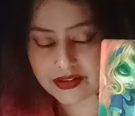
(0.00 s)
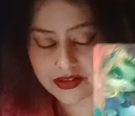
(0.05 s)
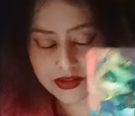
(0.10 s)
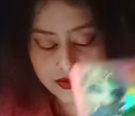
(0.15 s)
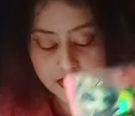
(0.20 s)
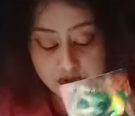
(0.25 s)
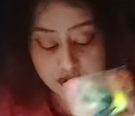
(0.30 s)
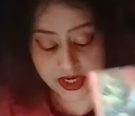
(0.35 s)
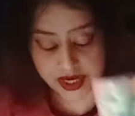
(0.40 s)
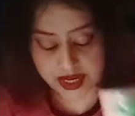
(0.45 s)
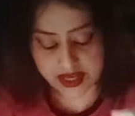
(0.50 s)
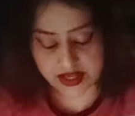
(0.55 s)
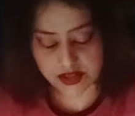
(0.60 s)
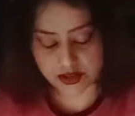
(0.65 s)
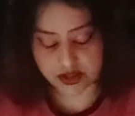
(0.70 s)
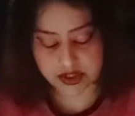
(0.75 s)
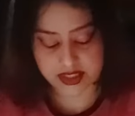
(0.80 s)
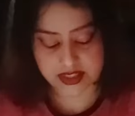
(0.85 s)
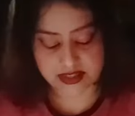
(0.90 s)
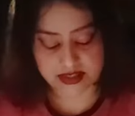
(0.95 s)

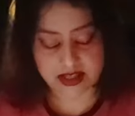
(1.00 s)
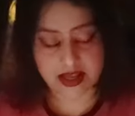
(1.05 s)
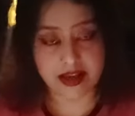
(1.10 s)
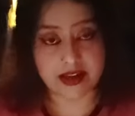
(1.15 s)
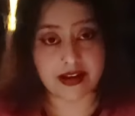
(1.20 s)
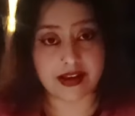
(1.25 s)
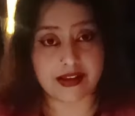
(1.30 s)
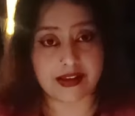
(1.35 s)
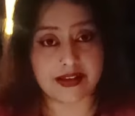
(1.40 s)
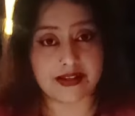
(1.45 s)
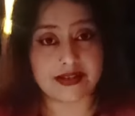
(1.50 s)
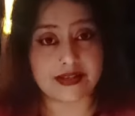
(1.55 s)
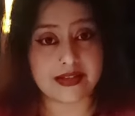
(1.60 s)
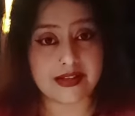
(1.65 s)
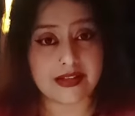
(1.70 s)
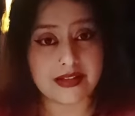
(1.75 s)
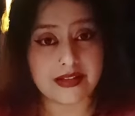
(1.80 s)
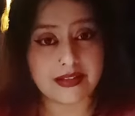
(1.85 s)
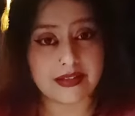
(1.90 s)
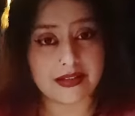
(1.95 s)
Change is there, I can
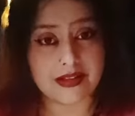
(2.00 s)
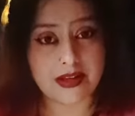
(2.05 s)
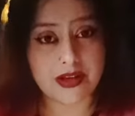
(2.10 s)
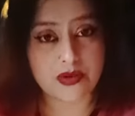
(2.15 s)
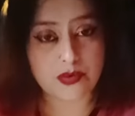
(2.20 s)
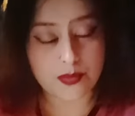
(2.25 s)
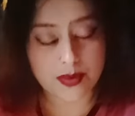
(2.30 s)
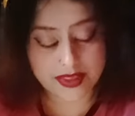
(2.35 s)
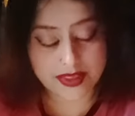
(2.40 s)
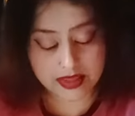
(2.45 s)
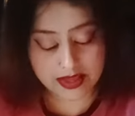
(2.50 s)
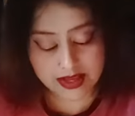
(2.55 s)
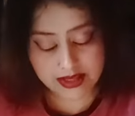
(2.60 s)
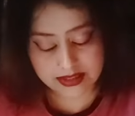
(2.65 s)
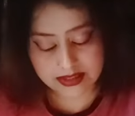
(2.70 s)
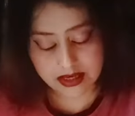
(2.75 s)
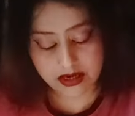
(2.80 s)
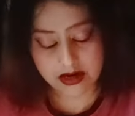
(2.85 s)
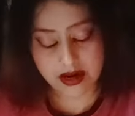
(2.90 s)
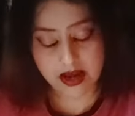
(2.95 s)
see. When this
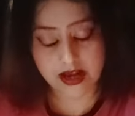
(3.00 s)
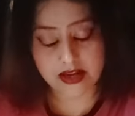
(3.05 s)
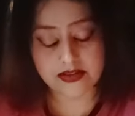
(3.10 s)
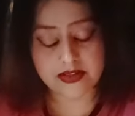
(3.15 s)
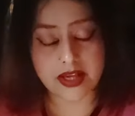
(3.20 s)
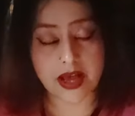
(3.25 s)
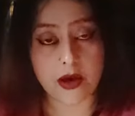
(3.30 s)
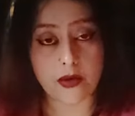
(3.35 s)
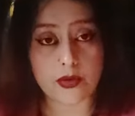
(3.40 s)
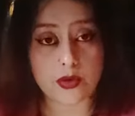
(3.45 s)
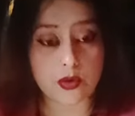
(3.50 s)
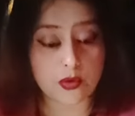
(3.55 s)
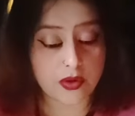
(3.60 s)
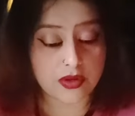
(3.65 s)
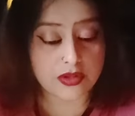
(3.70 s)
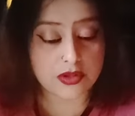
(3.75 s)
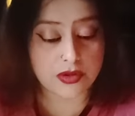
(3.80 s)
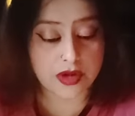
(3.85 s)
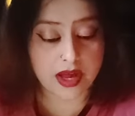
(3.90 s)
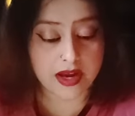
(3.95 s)
arises, how you're
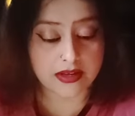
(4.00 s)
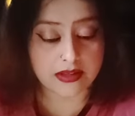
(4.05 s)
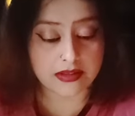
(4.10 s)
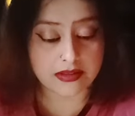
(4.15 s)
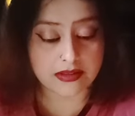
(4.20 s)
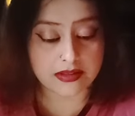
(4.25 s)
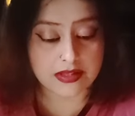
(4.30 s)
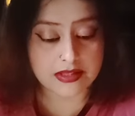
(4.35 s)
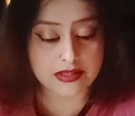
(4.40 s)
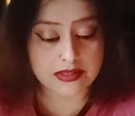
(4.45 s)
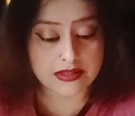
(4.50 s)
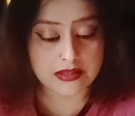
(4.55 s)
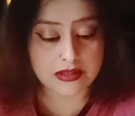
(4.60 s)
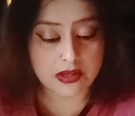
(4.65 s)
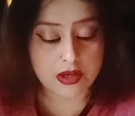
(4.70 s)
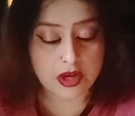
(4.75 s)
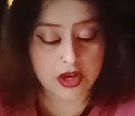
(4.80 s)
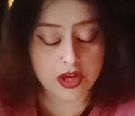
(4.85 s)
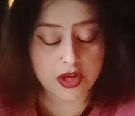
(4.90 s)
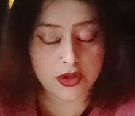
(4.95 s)
going to handle this?
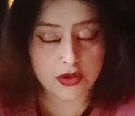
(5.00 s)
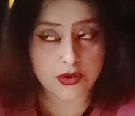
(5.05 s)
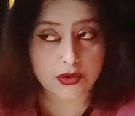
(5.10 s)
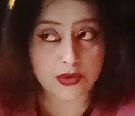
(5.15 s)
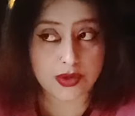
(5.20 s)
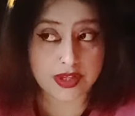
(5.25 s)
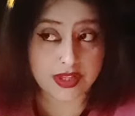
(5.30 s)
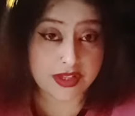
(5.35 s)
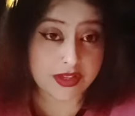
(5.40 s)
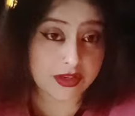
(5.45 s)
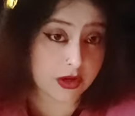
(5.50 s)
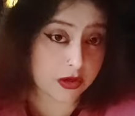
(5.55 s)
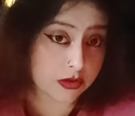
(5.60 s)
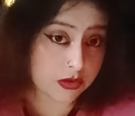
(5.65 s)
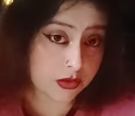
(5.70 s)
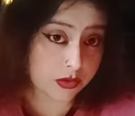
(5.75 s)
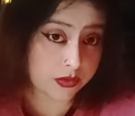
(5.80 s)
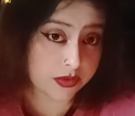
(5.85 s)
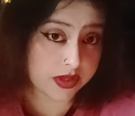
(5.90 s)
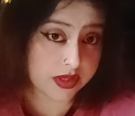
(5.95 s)
You need not to
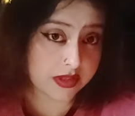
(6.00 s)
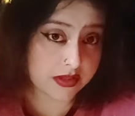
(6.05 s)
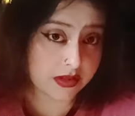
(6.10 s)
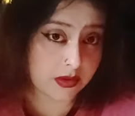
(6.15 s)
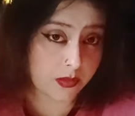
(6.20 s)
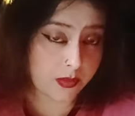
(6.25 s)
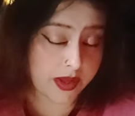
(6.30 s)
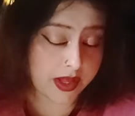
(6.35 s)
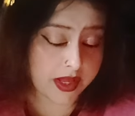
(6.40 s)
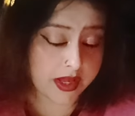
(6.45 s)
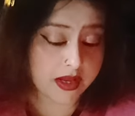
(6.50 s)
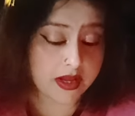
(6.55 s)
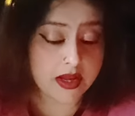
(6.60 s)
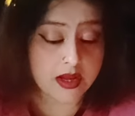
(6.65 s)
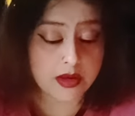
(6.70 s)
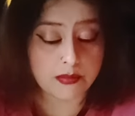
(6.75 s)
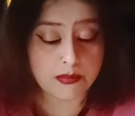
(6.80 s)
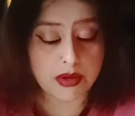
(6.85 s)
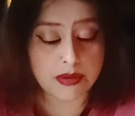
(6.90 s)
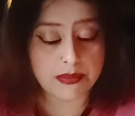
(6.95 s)
greet the way,
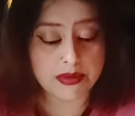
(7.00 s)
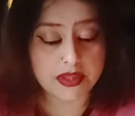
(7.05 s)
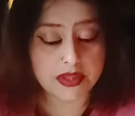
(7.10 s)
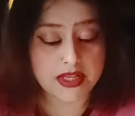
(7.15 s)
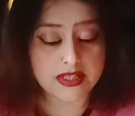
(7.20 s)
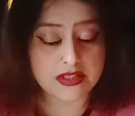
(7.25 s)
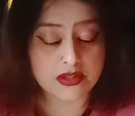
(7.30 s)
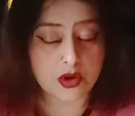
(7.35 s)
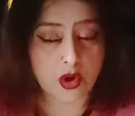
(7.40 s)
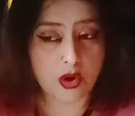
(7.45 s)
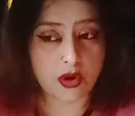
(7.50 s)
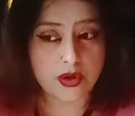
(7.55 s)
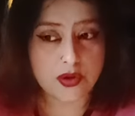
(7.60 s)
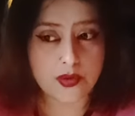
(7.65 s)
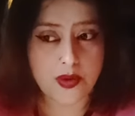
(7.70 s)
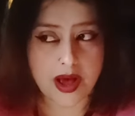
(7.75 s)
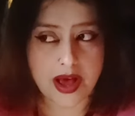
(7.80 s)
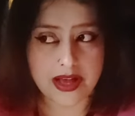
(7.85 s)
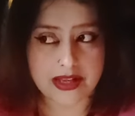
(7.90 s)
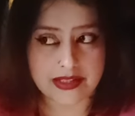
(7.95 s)
maybe they saw you
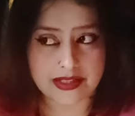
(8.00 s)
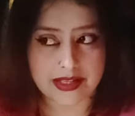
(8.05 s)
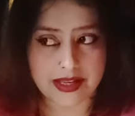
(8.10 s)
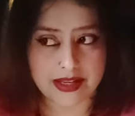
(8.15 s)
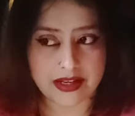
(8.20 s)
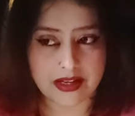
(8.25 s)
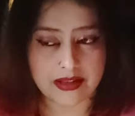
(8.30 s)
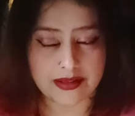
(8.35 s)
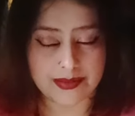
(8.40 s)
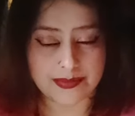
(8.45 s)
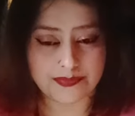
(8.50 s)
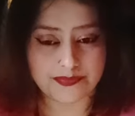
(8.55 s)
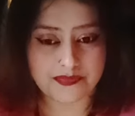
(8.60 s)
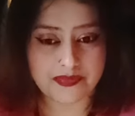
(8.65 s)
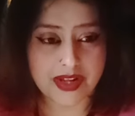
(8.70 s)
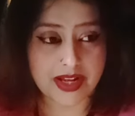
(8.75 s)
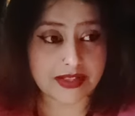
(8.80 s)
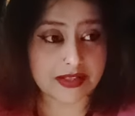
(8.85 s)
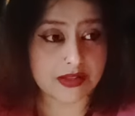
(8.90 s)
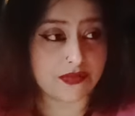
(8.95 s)
as like a
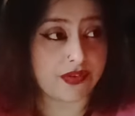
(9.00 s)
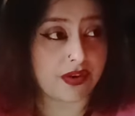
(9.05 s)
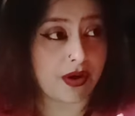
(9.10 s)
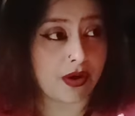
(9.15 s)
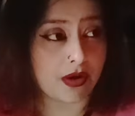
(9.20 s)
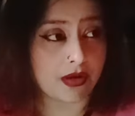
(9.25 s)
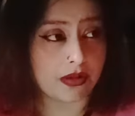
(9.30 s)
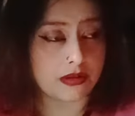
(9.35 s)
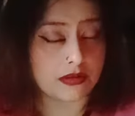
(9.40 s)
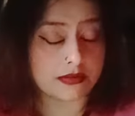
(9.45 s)
fawn,